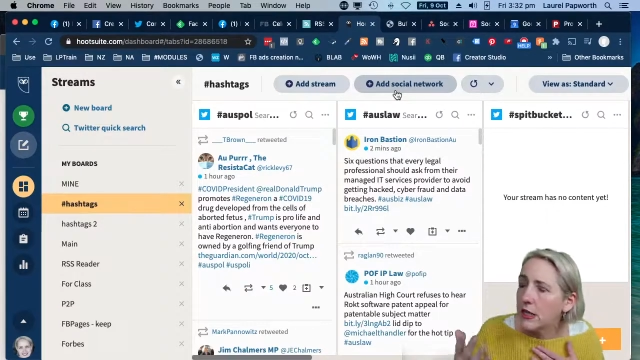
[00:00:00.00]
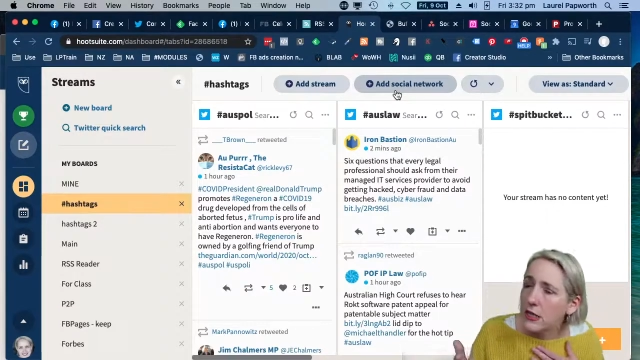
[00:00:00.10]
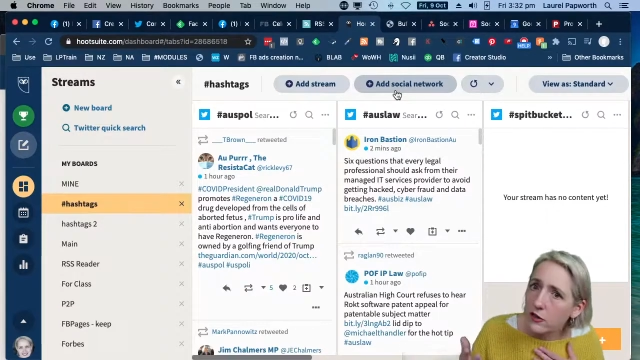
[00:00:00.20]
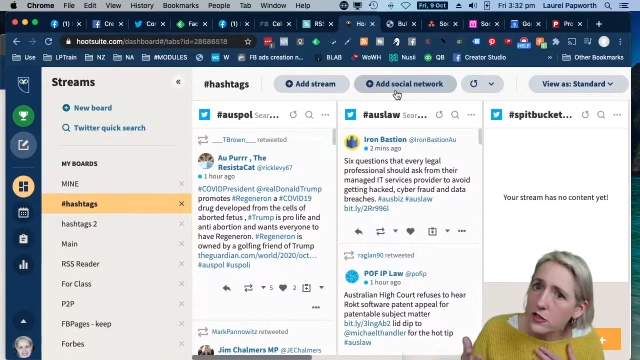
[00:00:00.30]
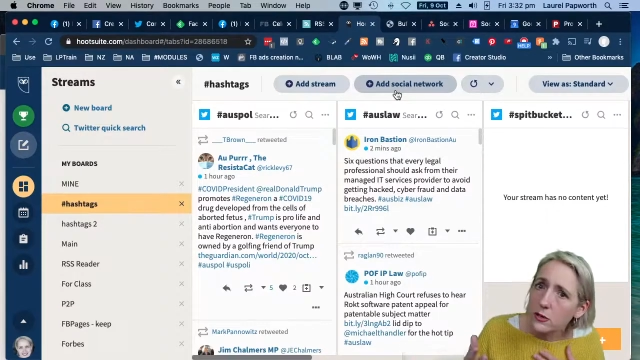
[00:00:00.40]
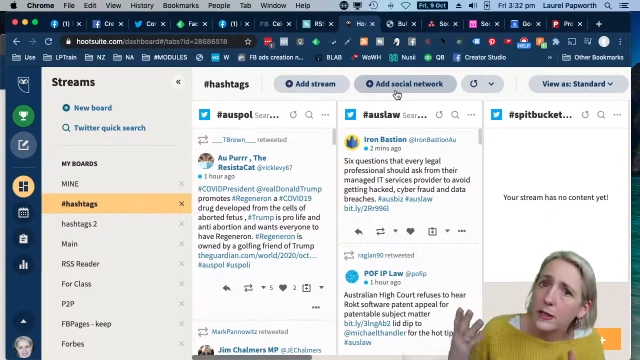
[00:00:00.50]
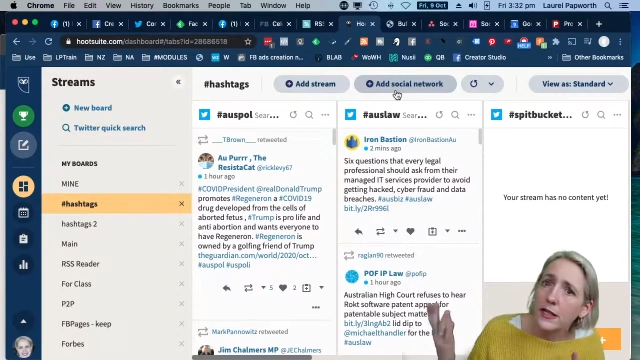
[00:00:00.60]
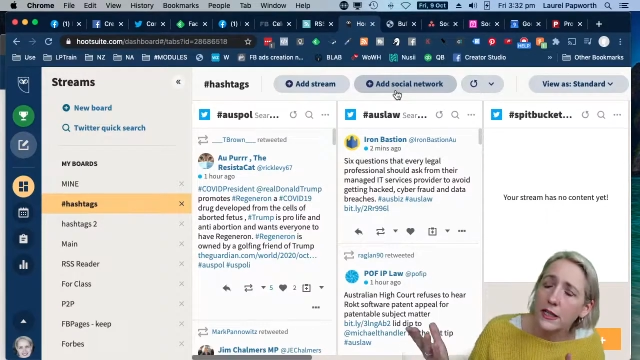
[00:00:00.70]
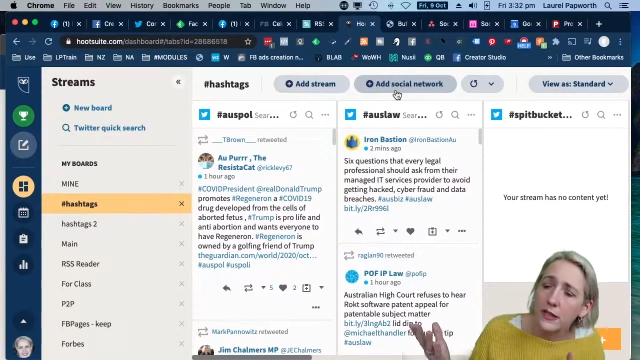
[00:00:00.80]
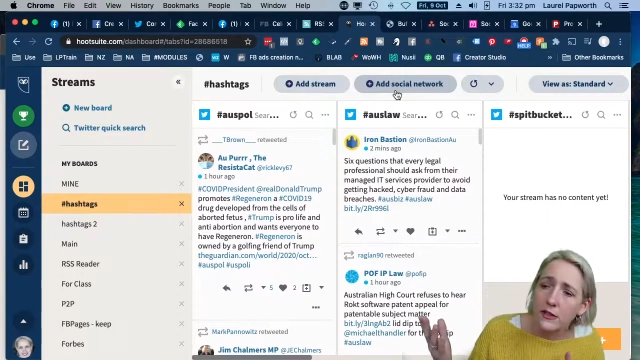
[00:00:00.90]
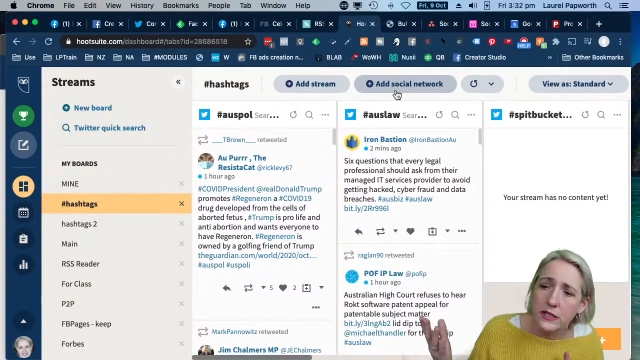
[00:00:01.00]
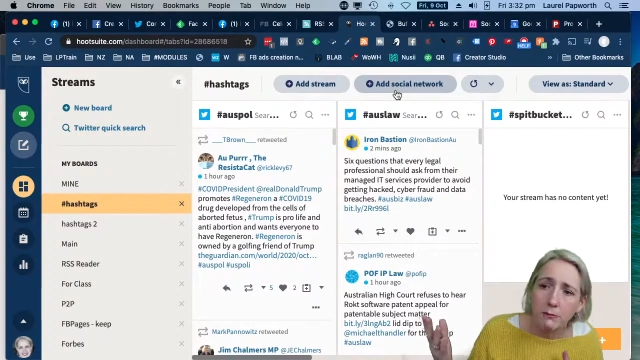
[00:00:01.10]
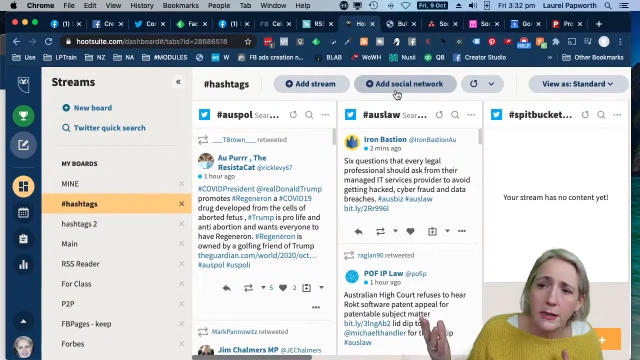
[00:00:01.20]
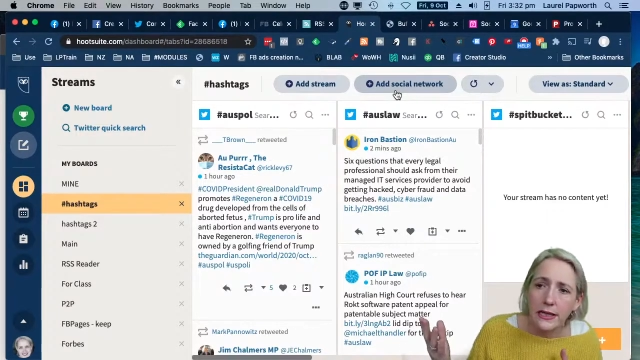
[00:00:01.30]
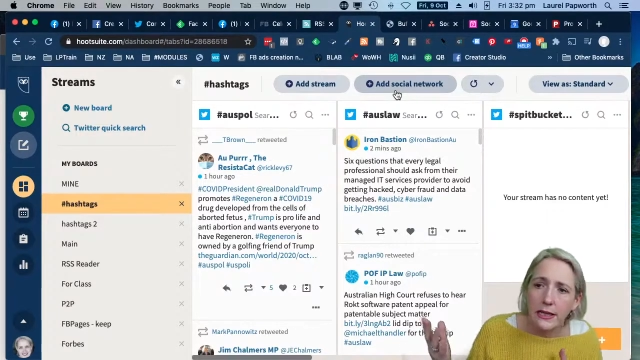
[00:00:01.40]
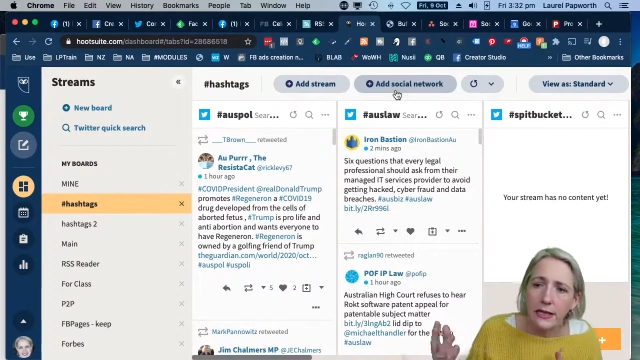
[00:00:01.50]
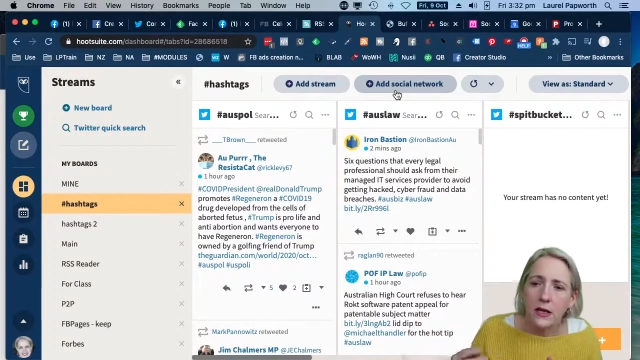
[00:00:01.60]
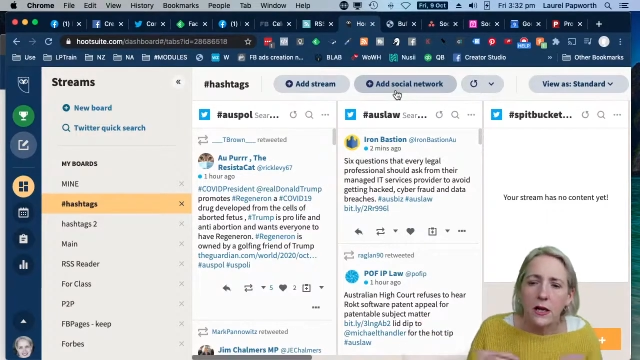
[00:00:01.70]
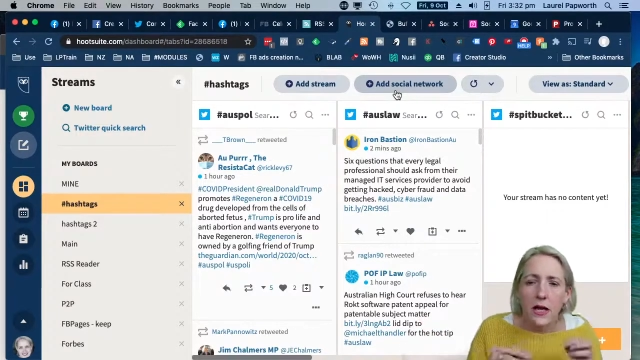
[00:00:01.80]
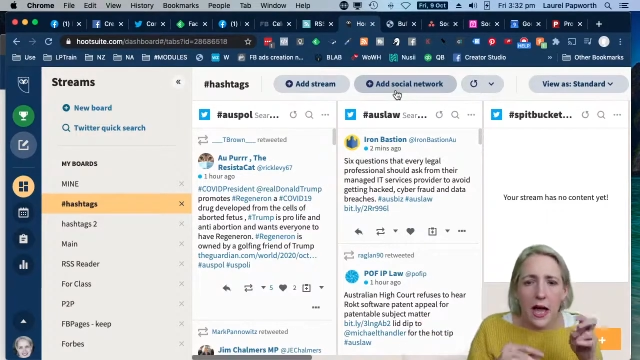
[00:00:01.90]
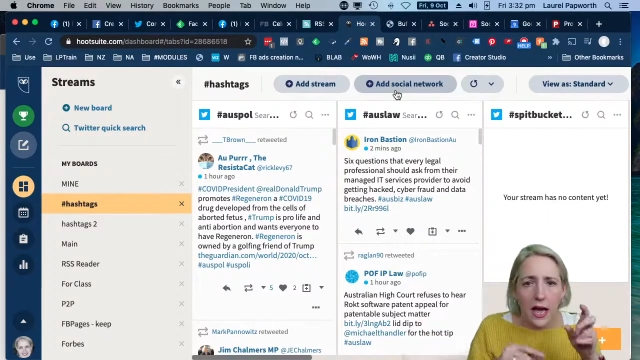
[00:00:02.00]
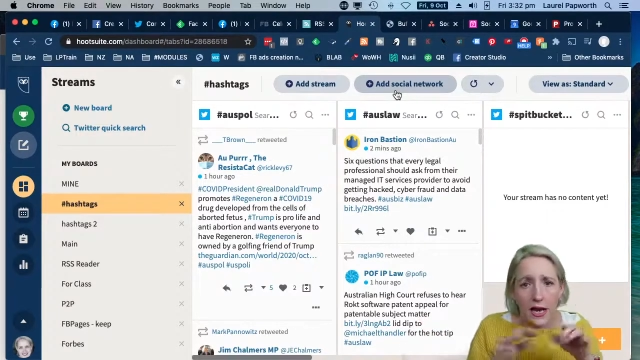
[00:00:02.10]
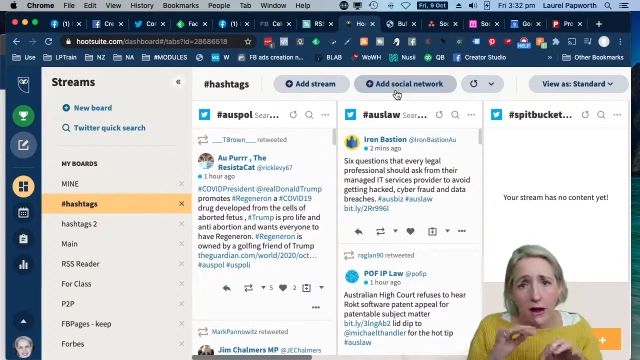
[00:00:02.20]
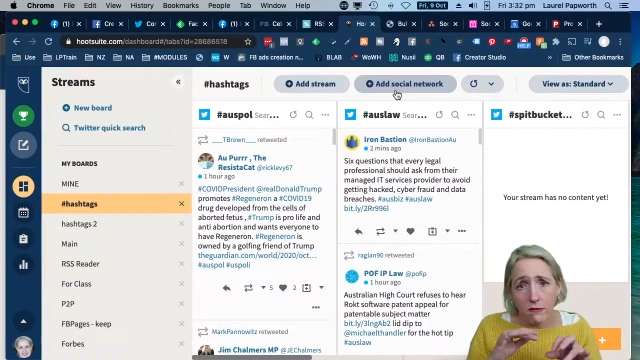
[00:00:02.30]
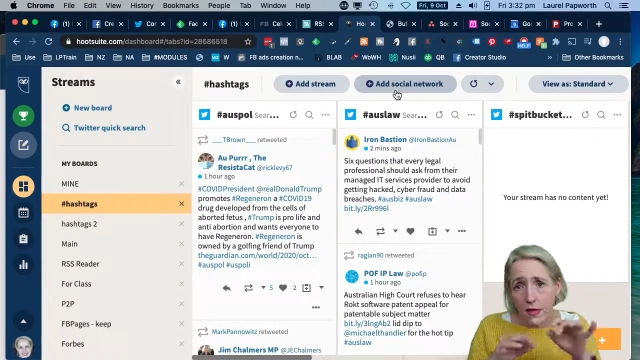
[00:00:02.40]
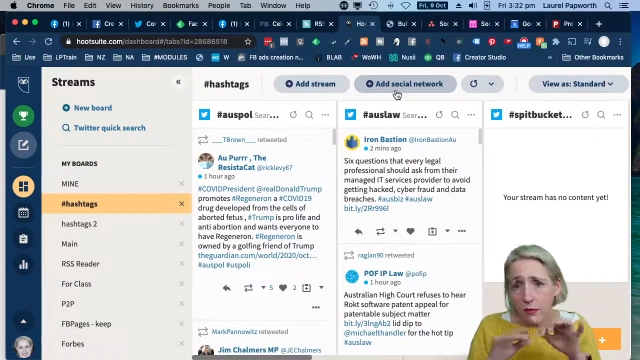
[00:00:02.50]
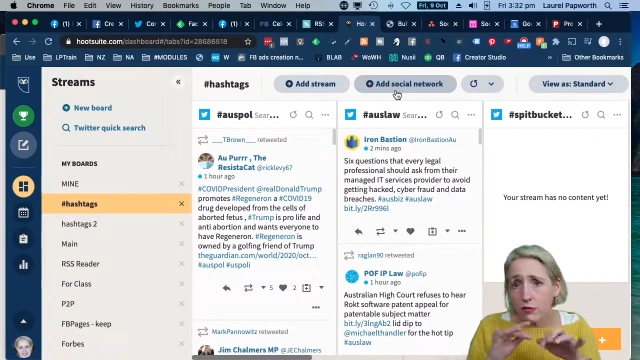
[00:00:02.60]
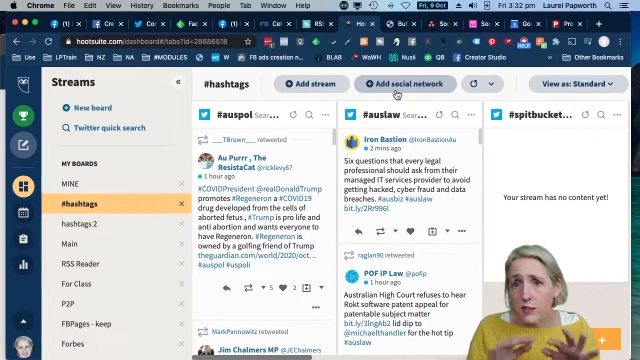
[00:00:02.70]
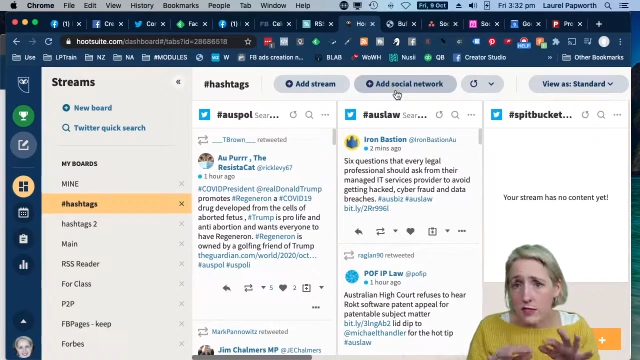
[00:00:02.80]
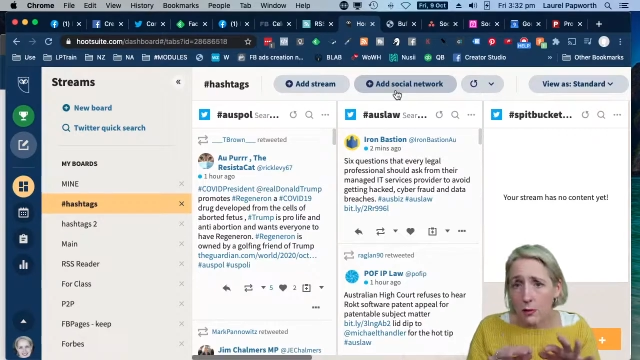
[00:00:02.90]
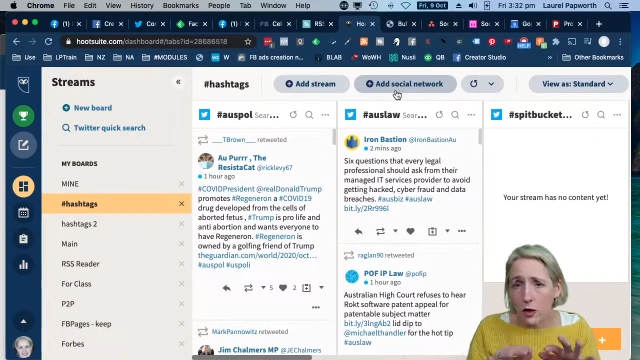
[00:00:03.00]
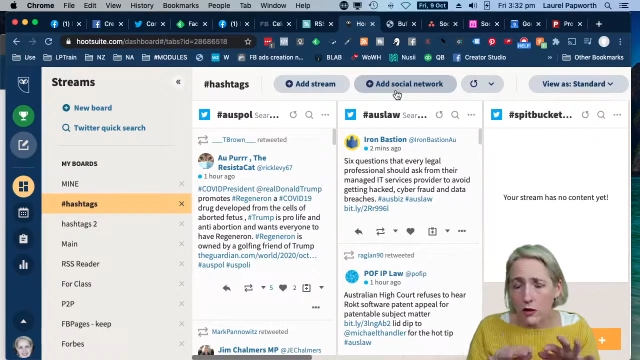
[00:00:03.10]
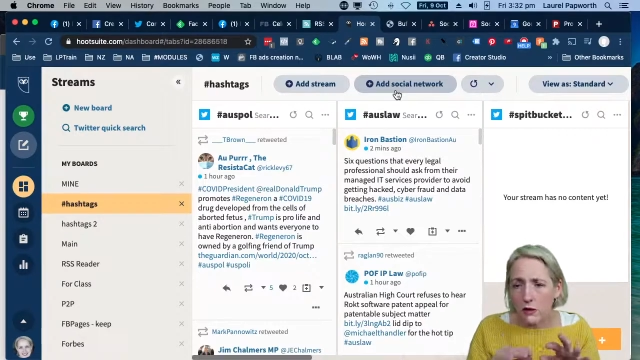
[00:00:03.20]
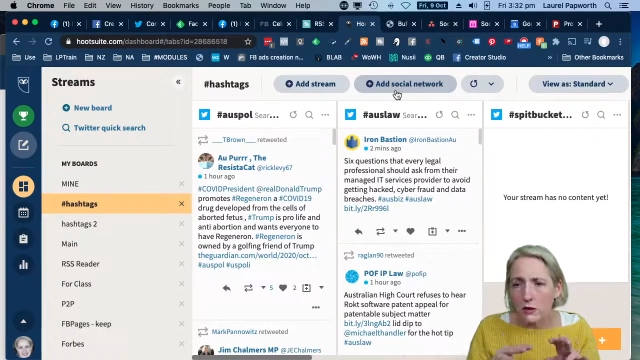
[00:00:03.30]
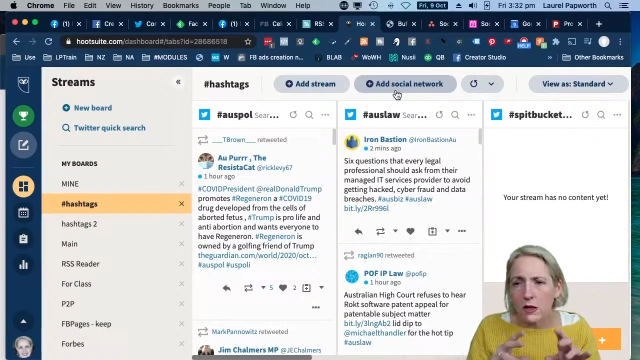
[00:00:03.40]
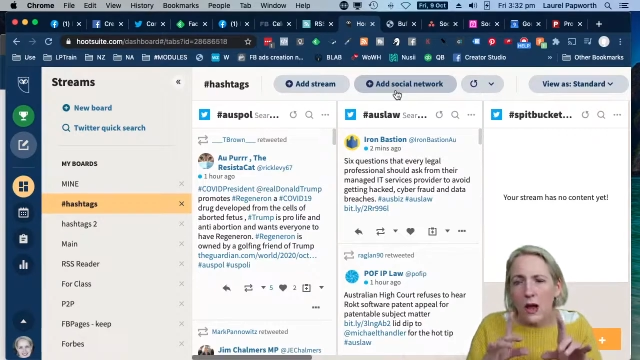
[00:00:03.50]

and another tweet and give it to billing and have them respond